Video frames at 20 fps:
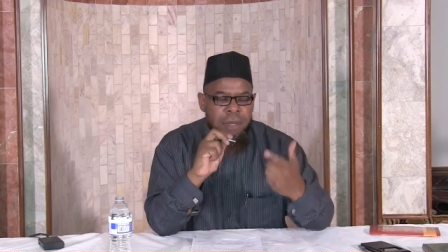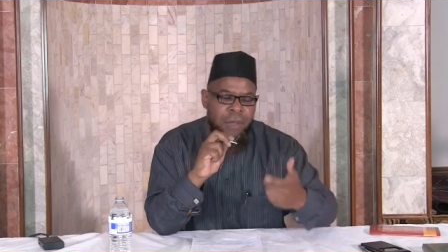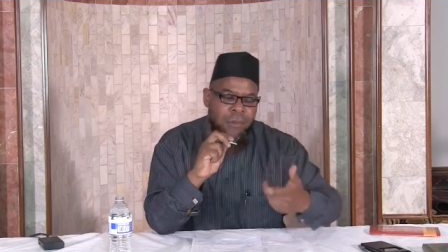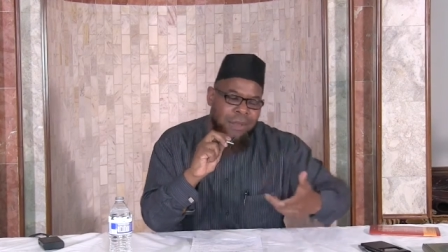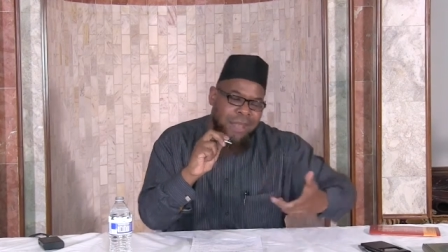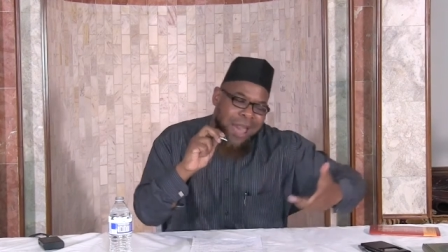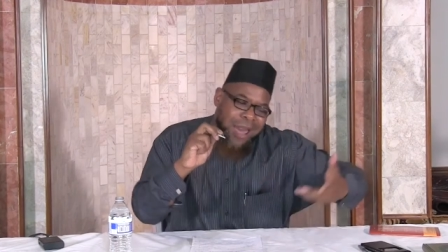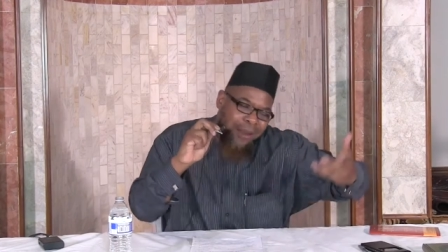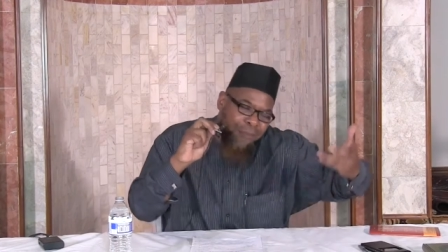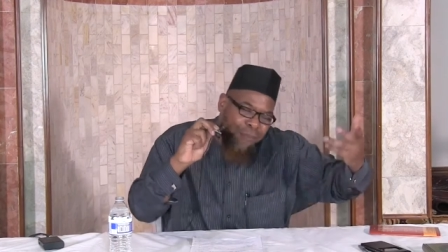a
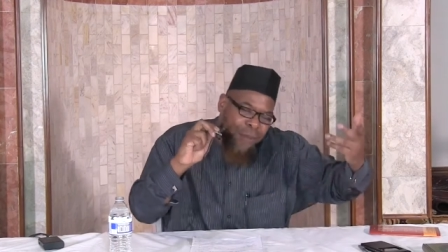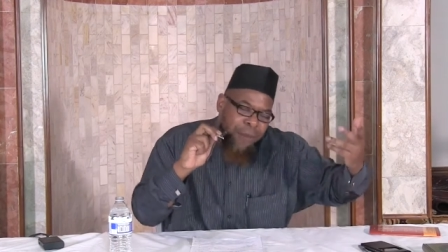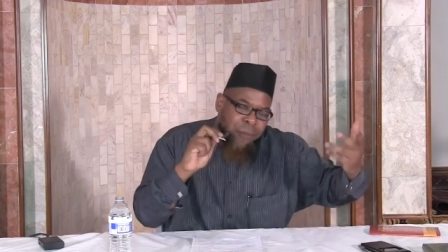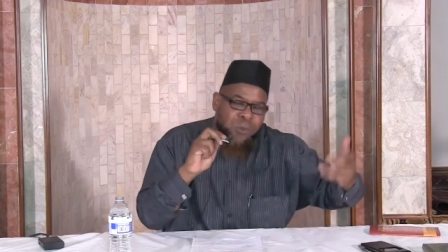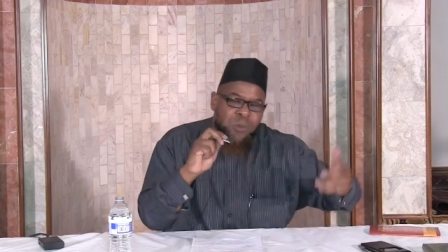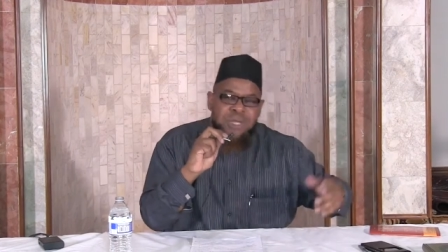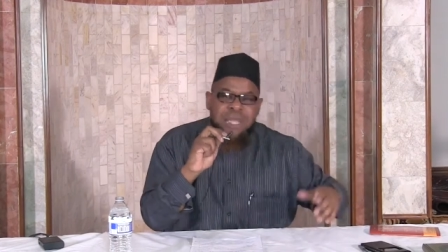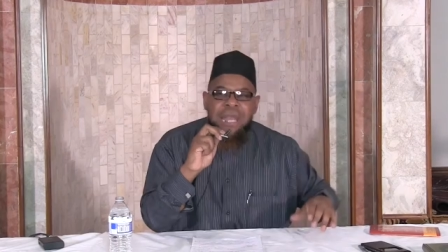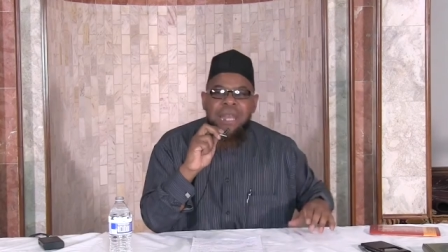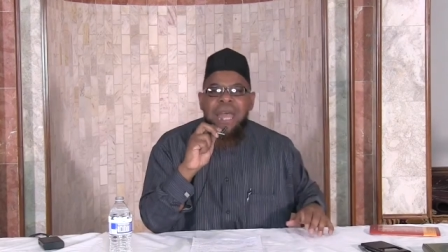lot of
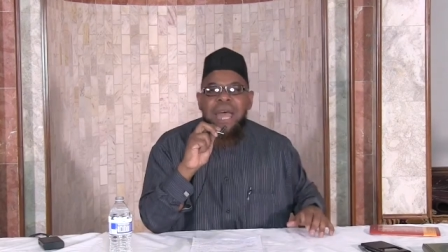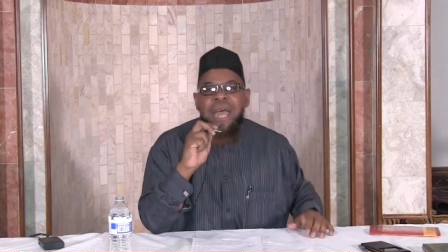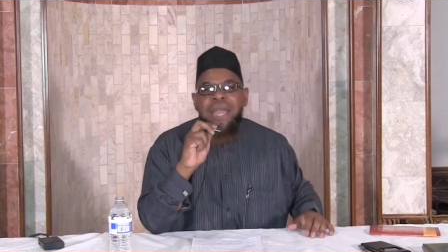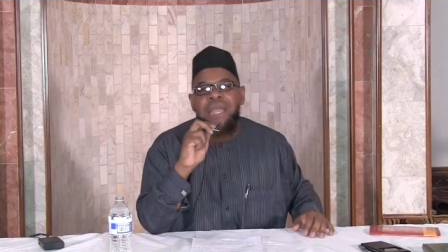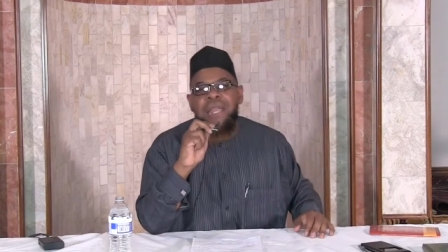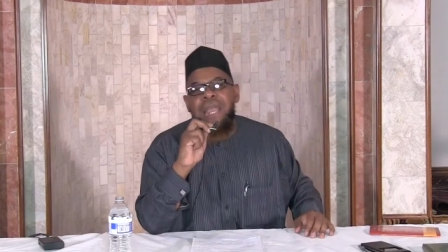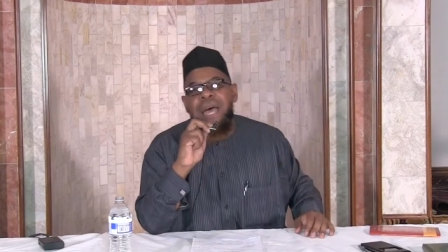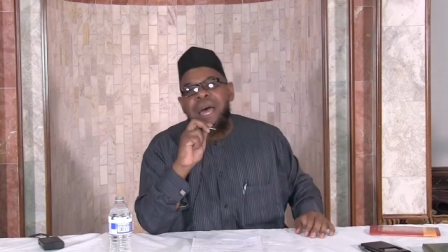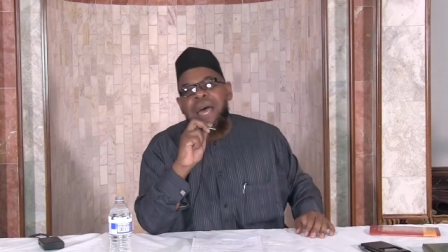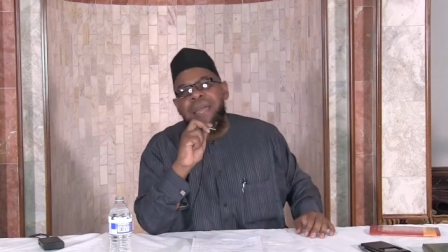people say
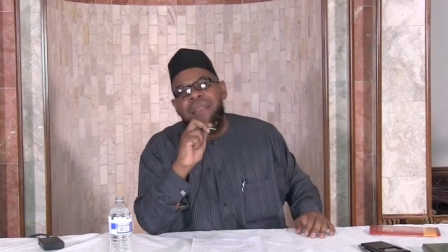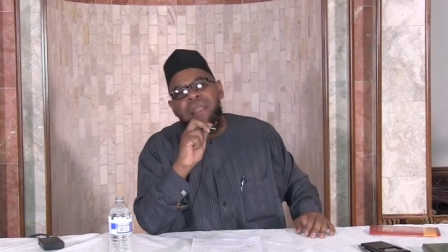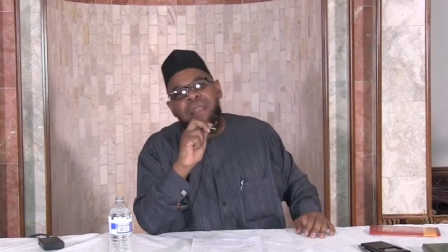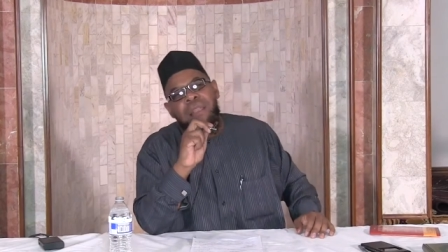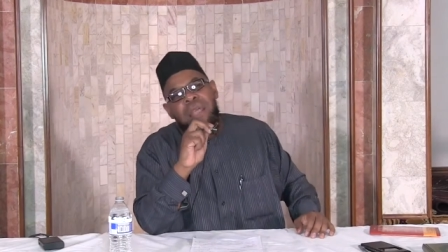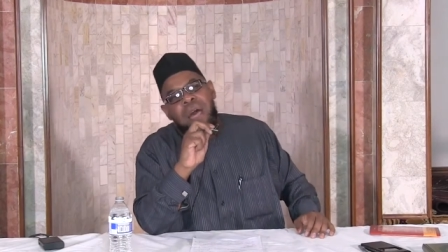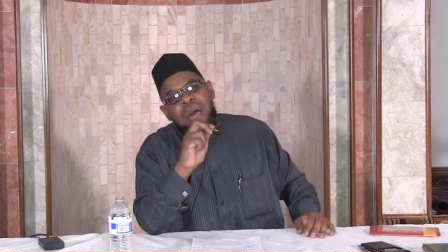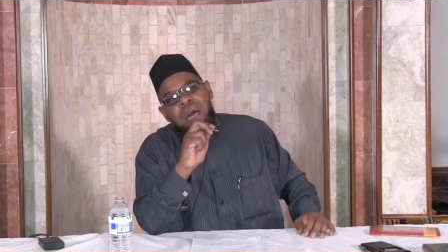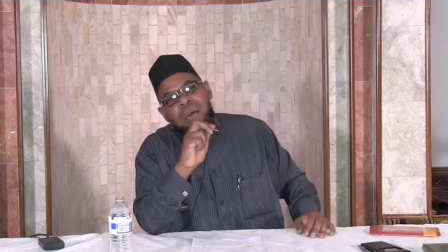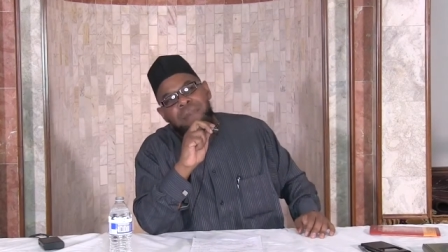La ilaha
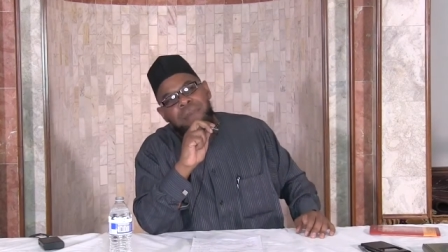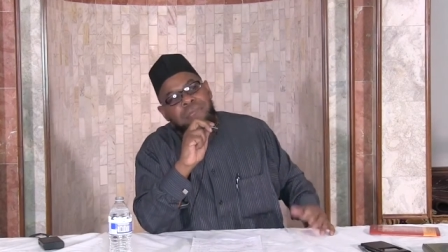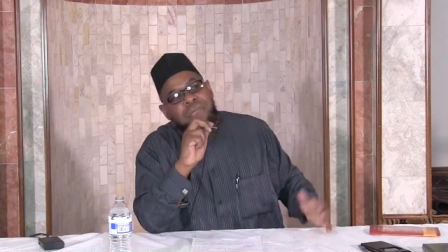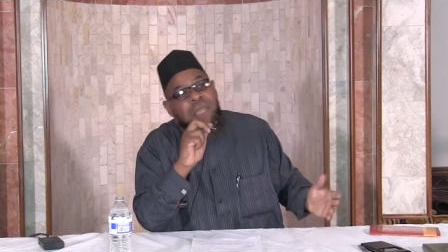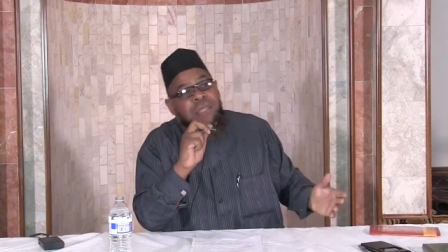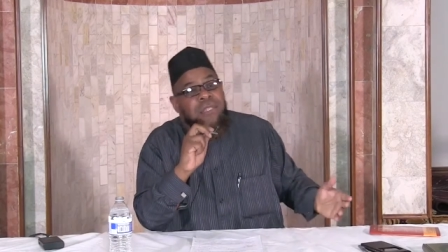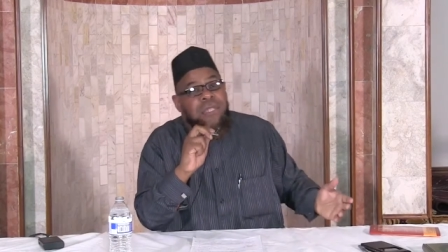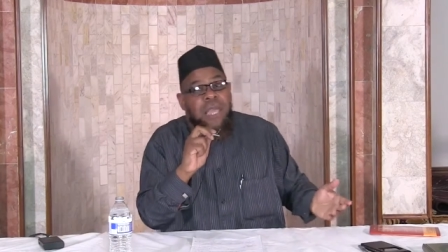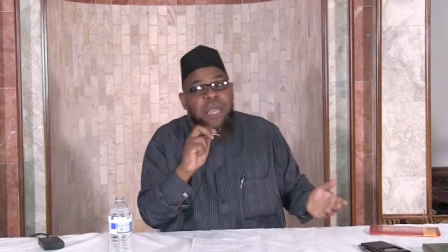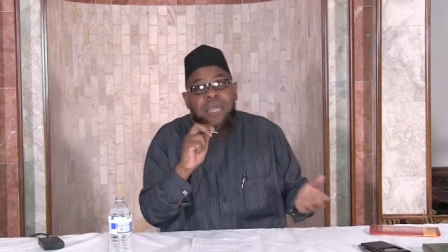illallah, but
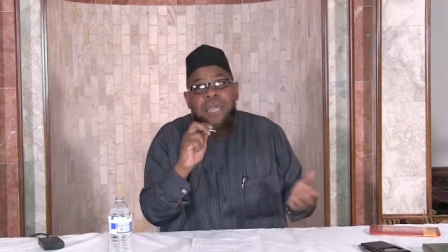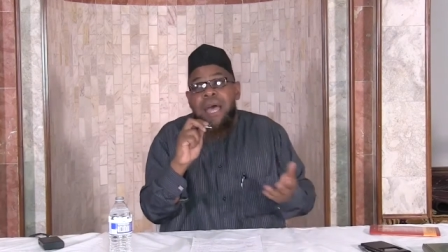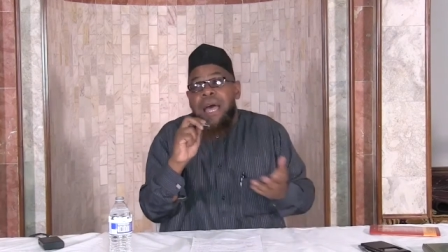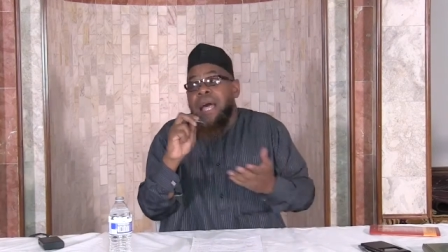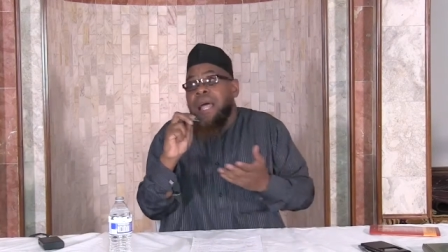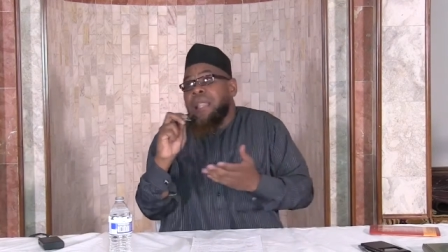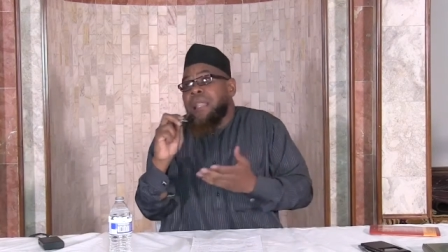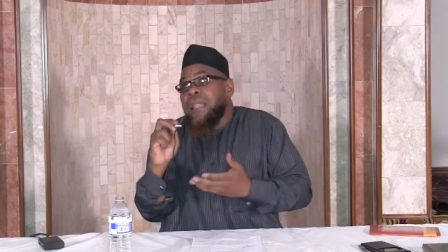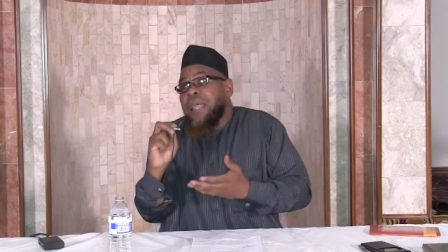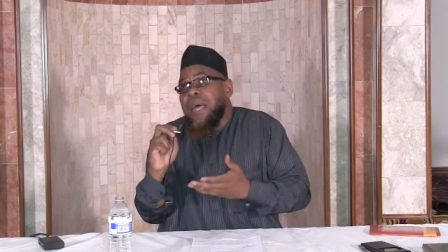they say
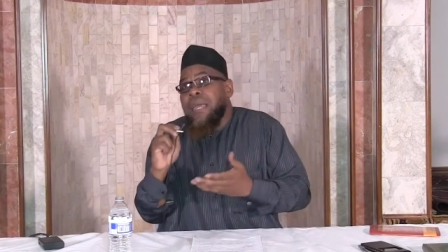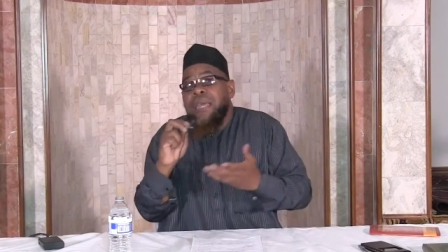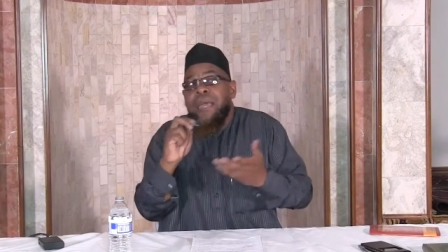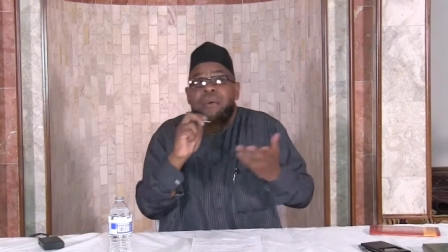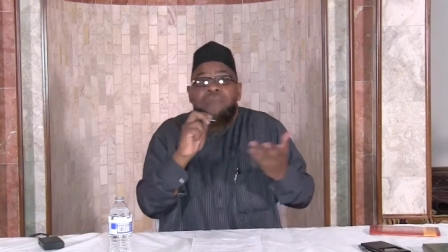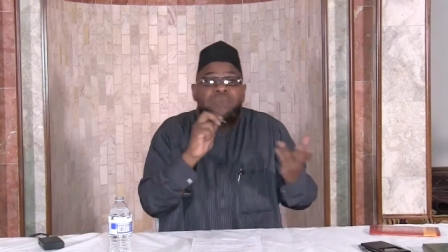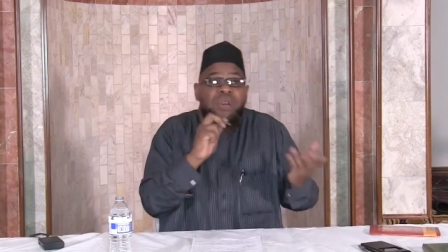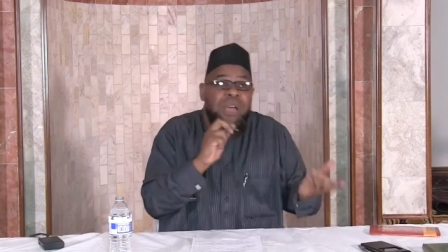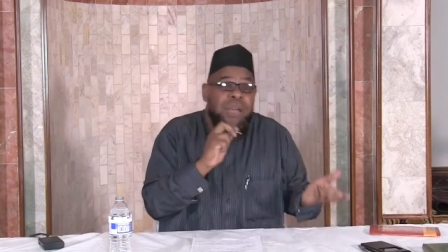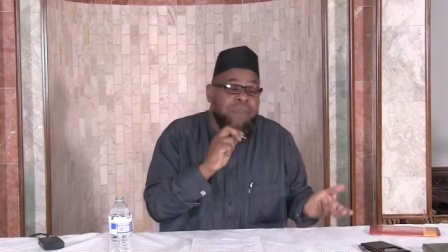Ya Allah,
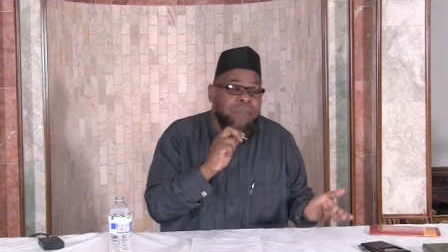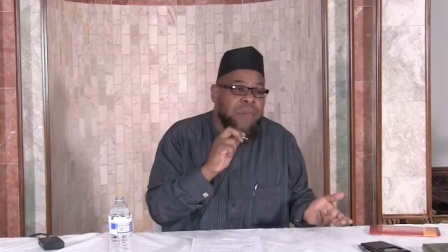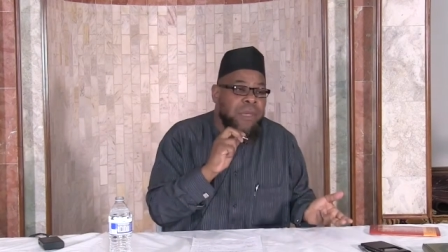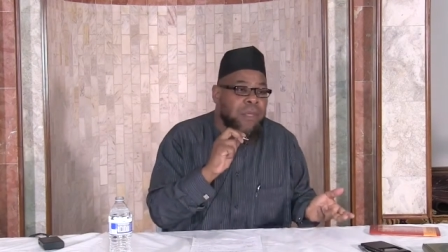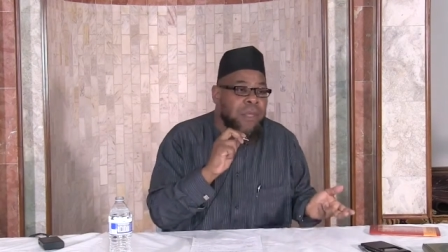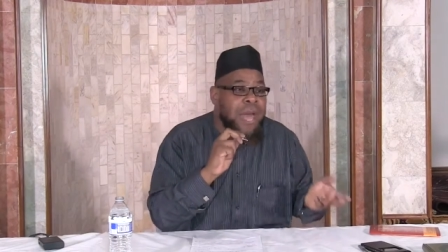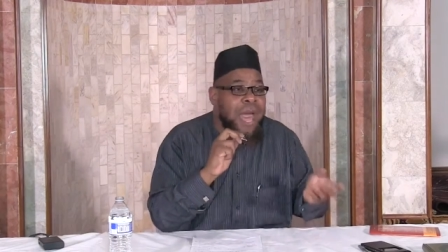Ya Muhammad.